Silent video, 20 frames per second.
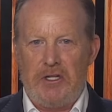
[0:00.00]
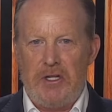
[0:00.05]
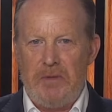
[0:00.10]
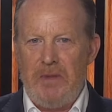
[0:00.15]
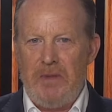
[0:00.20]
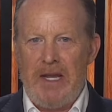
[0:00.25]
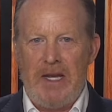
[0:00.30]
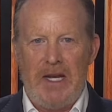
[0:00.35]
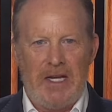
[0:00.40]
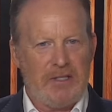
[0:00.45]
She
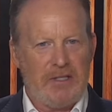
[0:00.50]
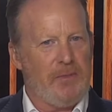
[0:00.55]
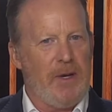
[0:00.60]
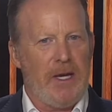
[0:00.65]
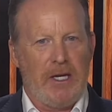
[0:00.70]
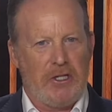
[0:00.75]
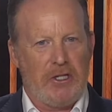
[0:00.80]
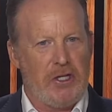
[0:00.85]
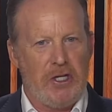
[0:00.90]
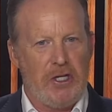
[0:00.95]
may not
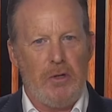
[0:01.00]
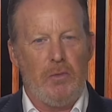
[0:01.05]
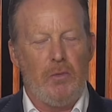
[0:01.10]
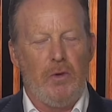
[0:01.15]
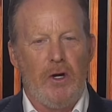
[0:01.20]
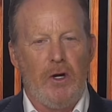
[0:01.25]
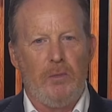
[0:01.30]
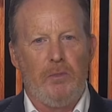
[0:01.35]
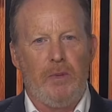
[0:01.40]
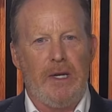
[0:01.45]
speak. She
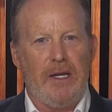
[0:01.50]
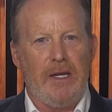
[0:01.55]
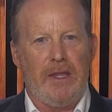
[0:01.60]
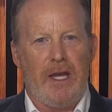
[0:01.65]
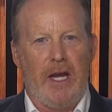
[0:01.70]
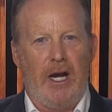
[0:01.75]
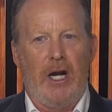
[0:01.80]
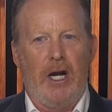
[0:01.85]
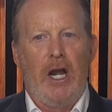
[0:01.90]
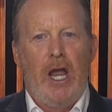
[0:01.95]
will be
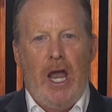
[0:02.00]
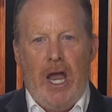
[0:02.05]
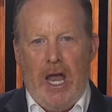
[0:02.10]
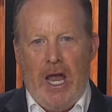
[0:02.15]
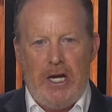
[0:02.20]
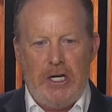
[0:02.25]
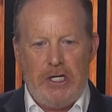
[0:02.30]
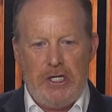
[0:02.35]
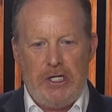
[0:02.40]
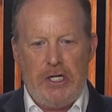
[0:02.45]
there
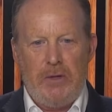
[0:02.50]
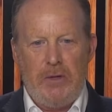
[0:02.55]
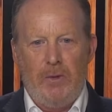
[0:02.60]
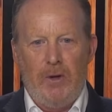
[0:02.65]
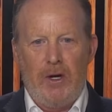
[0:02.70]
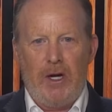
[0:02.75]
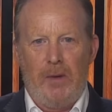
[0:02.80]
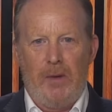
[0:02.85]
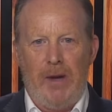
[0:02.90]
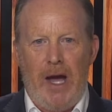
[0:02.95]
and she
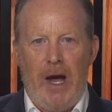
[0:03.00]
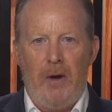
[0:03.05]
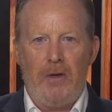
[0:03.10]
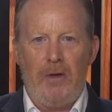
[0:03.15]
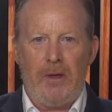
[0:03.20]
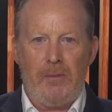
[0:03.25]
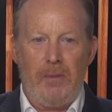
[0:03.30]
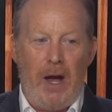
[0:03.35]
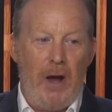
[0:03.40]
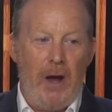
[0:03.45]
will come out
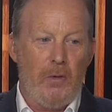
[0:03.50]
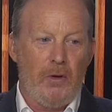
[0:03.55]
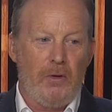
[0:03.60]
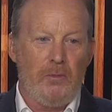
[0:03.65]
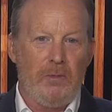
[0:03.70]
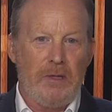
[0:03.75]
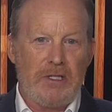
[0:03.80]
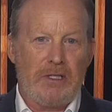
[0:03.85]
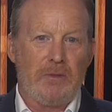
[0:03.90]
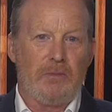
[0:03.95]
with him. I
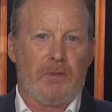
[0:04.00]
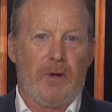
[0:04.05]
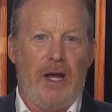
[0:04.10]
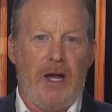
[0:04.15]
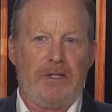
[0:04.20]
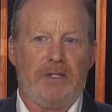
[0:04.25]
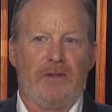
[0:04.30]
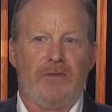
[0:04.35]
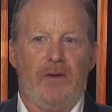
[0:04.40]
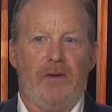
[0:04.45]
wouldn't be
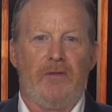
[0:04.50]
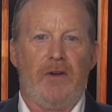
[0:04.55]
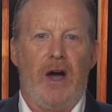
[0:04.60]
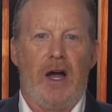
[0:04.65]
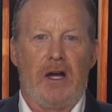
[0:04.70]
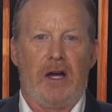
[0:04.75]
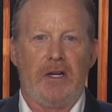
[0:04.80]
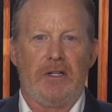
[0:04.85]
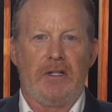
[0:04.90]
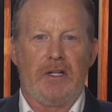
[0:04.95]
surprised if
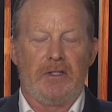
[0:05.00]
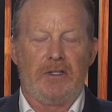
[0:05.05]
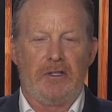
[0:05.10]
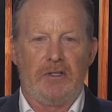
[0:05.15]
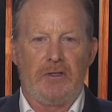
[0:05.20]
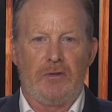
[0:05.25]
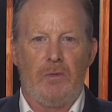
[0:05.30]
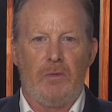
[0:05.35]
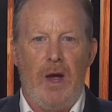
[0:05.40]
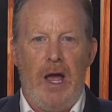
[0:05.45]
Ivanka does
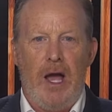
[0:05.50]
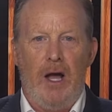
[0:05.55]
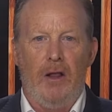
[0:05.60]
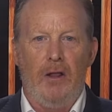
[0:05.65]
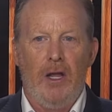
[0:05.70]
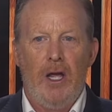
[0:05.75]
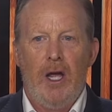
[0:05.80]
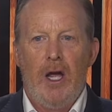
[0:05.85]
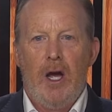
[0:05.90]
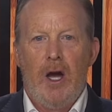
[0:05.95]
as
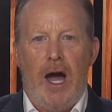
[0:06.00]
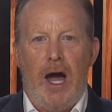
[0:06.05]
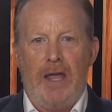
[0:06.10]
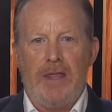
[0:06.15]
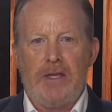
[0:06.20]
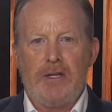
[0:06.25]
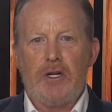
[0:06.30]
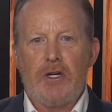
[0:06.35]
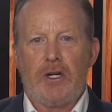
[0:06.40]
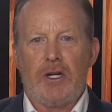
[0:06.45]
well. I
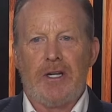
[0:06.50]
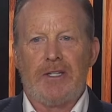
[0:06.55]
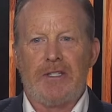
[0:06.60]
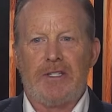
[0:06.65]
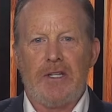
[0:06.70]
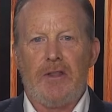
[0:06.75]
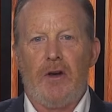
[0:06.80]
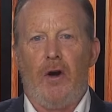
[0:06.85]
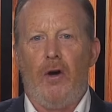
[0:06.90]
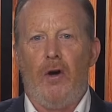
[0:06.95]
think you're going to
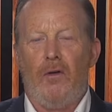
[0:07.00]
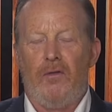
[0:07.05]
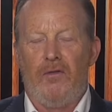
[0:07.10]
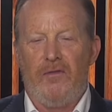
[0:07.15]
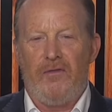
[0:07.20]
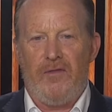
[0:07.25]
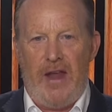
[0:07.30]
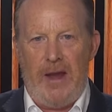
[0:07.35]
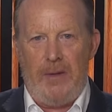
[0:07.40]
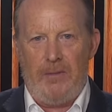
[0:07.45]
see the whole
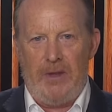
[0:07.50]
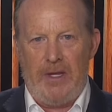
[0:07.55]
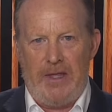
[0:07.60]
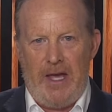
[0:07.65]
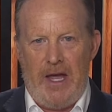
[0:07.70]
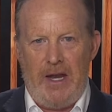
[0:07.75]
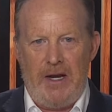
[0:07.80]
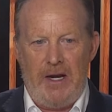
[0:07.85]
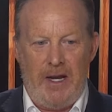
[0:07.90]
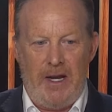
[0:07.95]
family
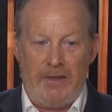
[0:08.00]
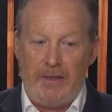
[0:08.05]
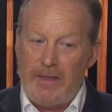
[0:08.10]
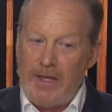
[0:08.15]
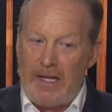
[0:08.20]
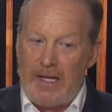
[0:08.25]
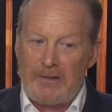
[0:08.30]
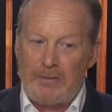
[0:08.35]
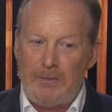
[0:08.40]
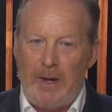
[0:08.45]
that night.
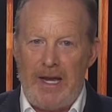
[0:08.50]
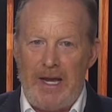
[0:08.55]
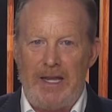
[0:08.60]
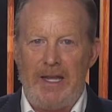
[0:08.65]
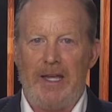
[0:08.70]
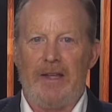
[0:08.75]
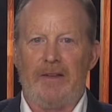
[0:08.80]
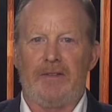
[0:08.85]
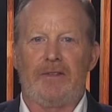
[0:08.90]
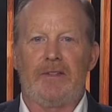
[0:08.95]
That's my
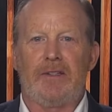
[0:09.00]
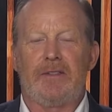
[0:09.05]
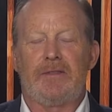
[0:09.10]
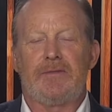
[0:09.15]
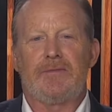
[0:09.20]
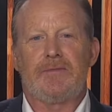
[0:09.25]
guess.